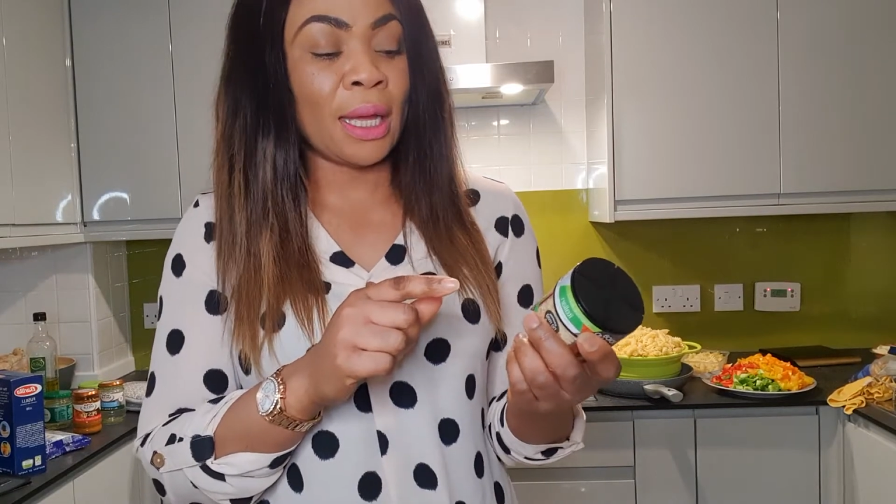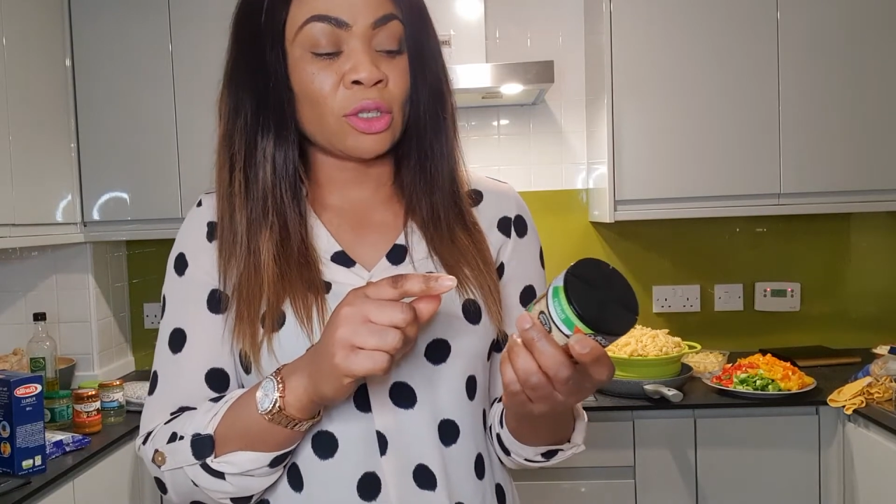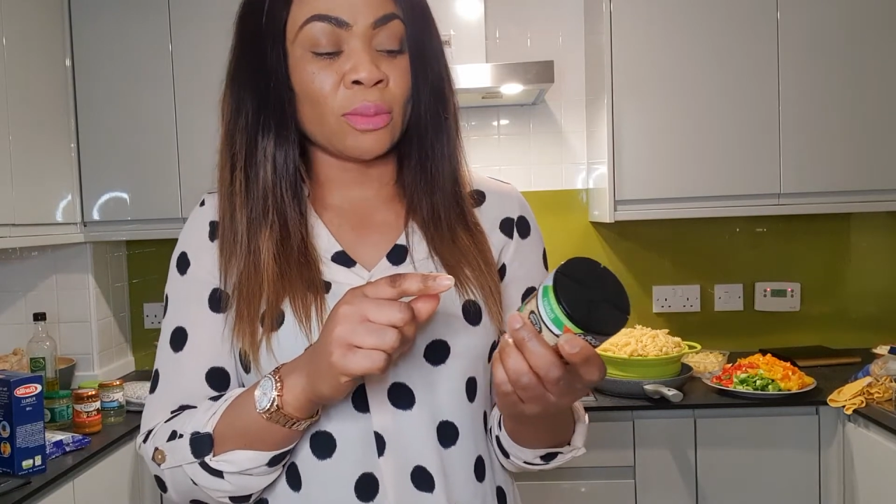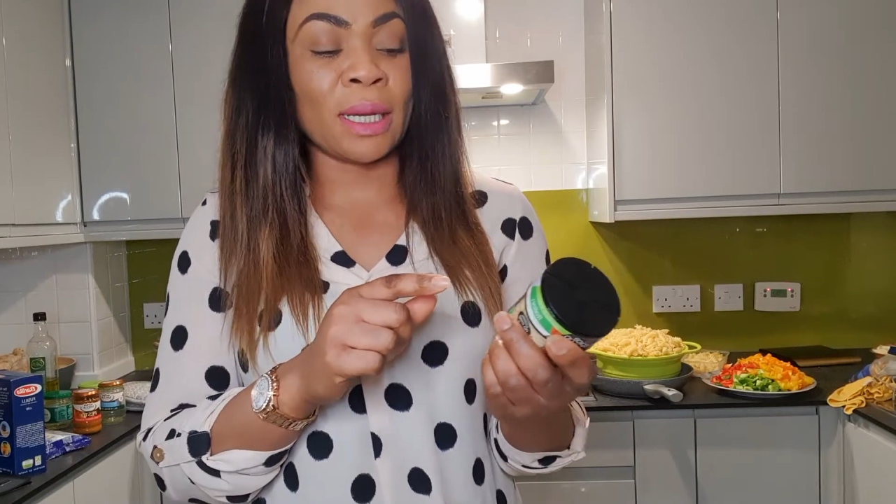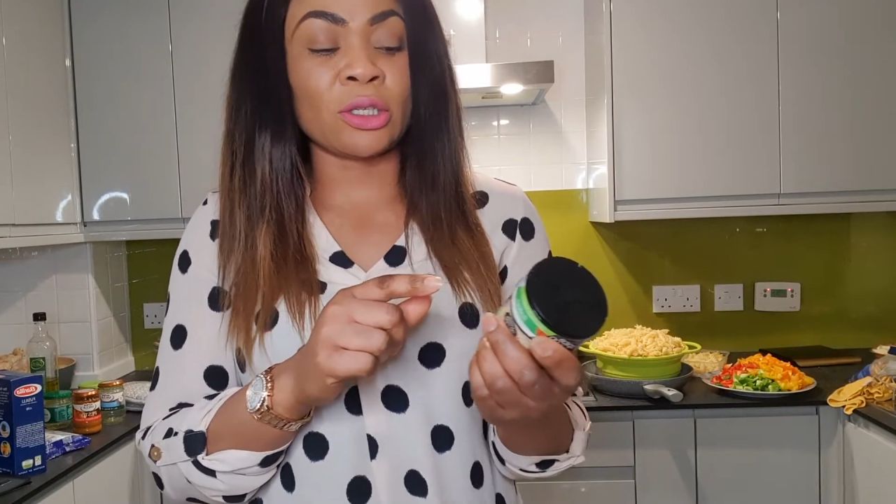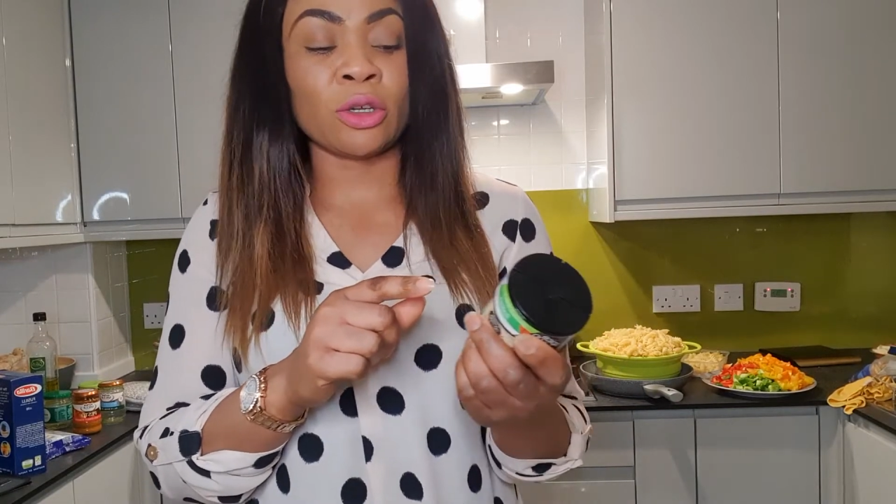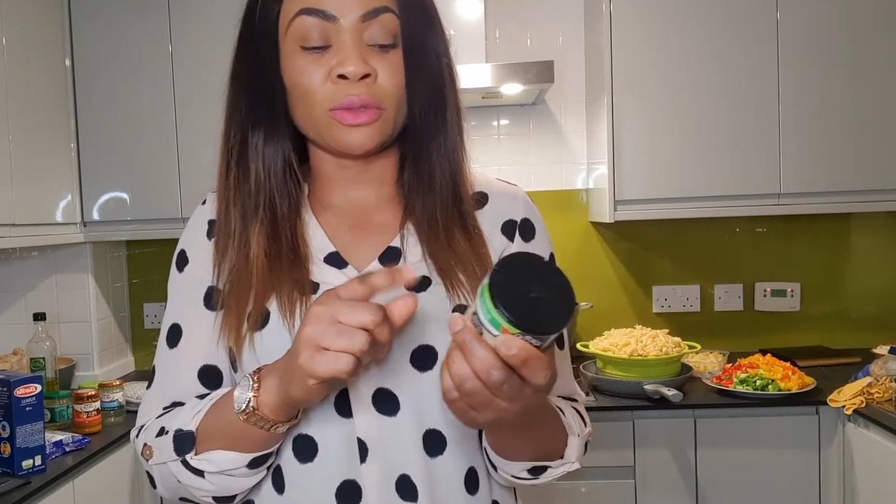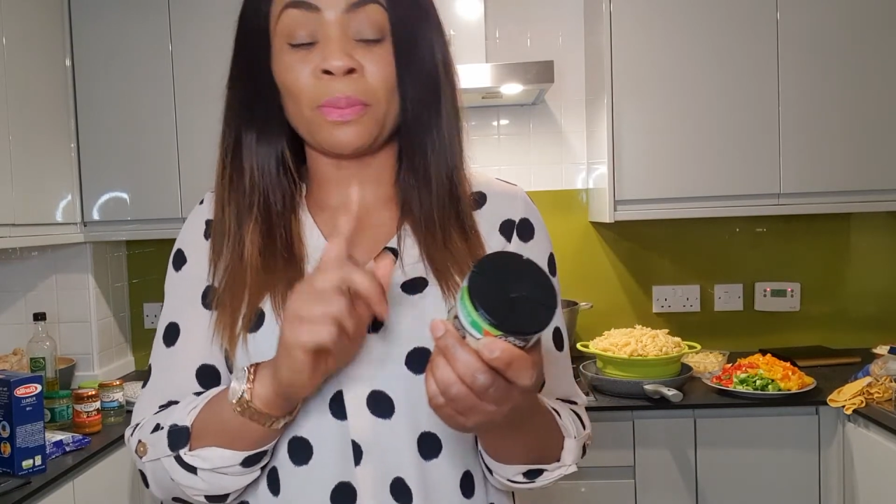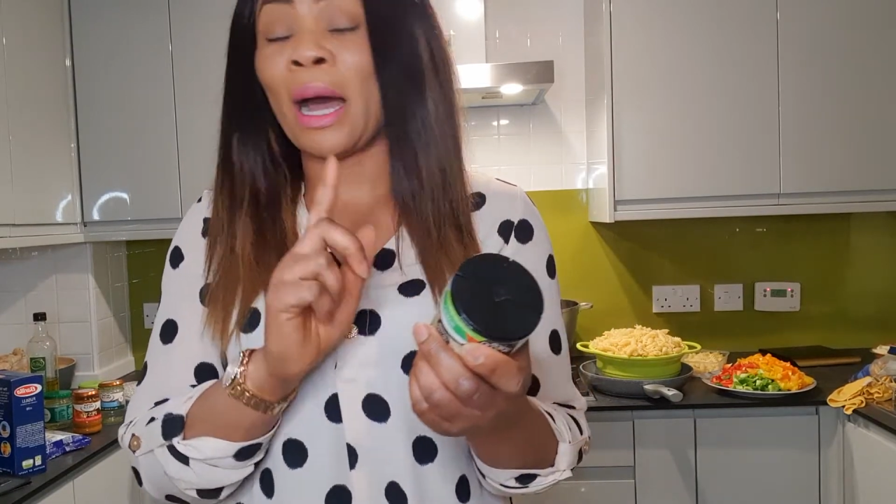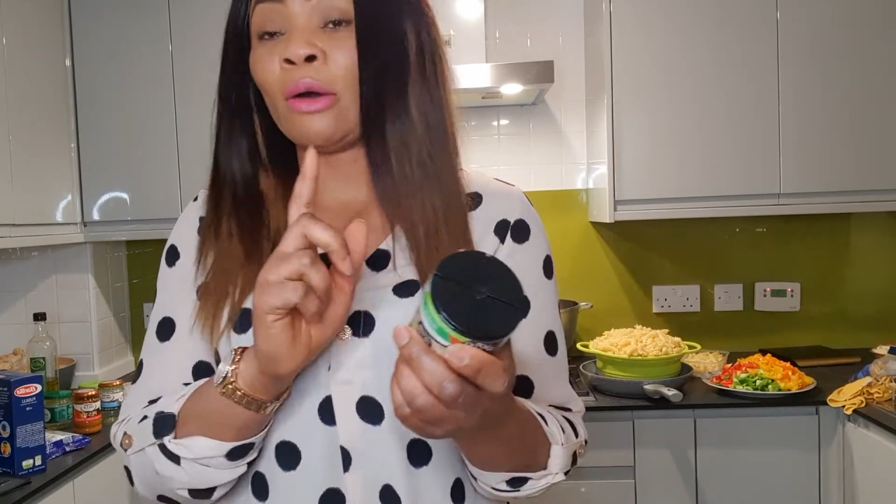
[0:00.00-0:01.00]
Tomatoes
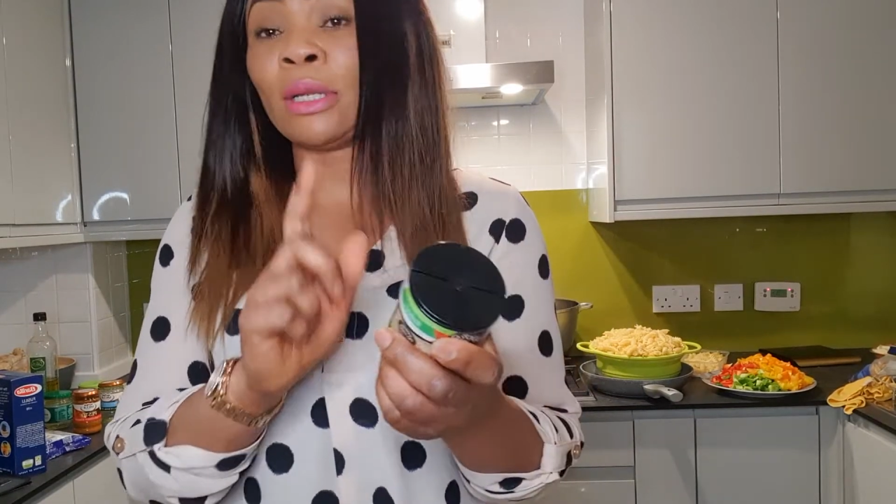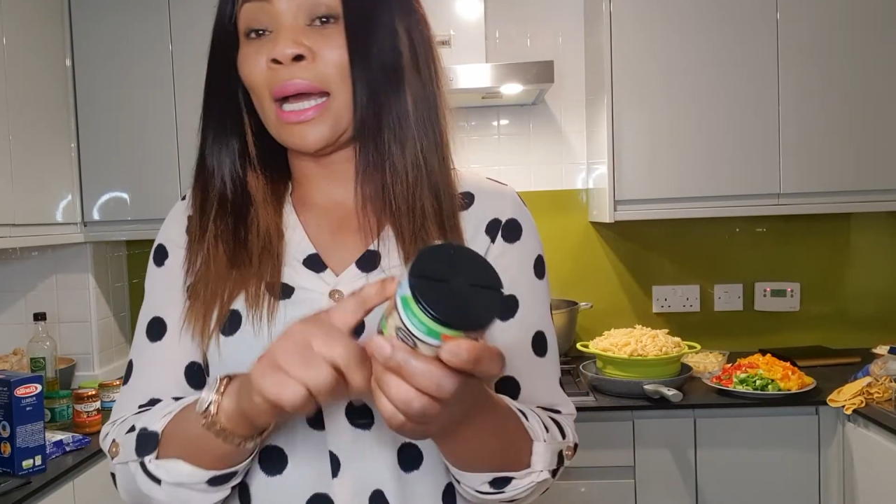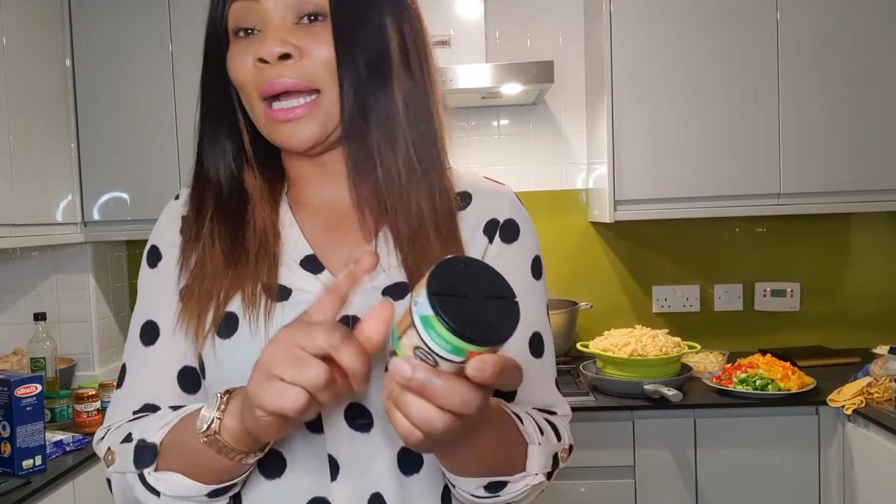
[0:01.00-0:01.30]
powder,